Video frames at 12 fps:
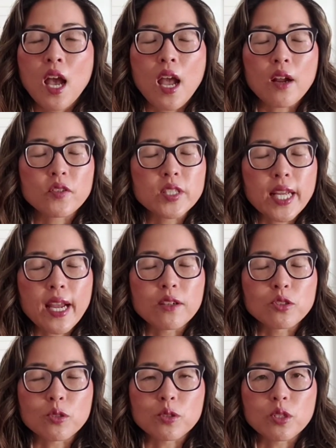everyday
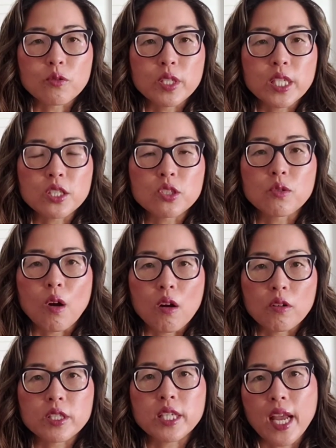household ingredients you
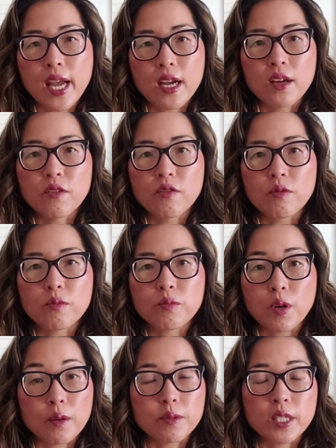already have,
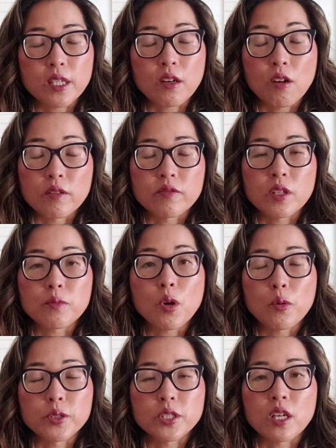probably all of them,
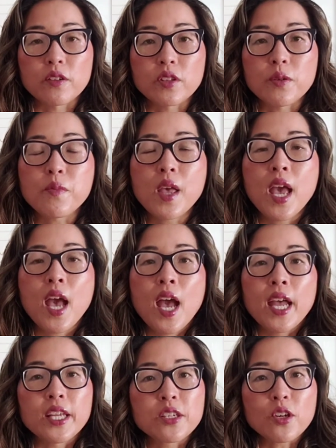almost all of them,
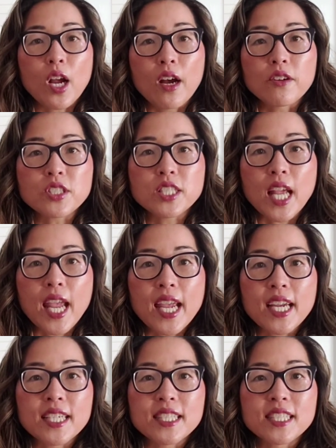in your house.
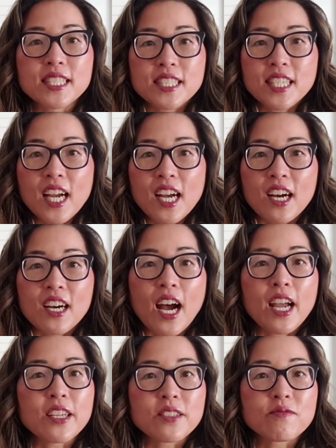And yeah,
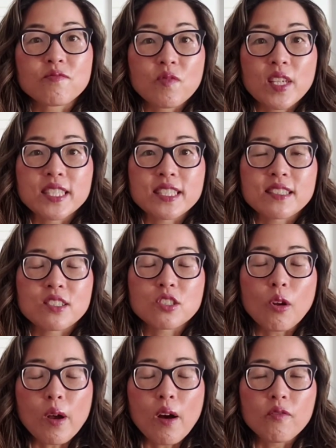it's
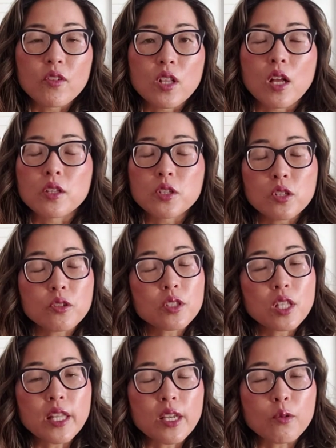so helpful. I'll include the
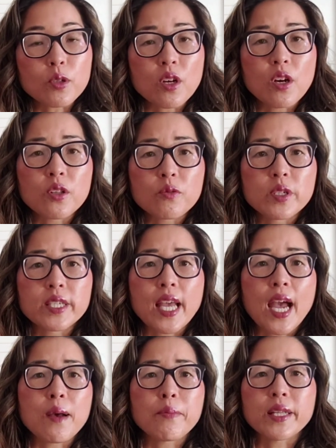link with all the
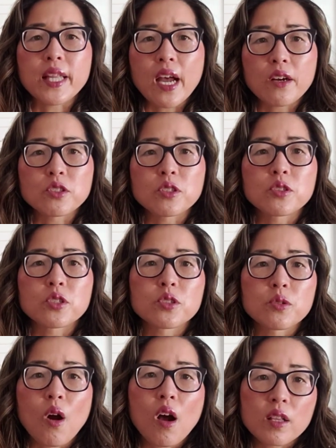recap and the how to
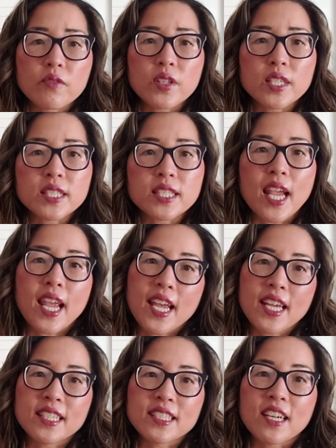do all of this,
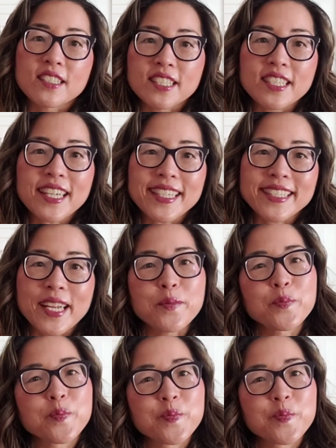and I'll see you next time.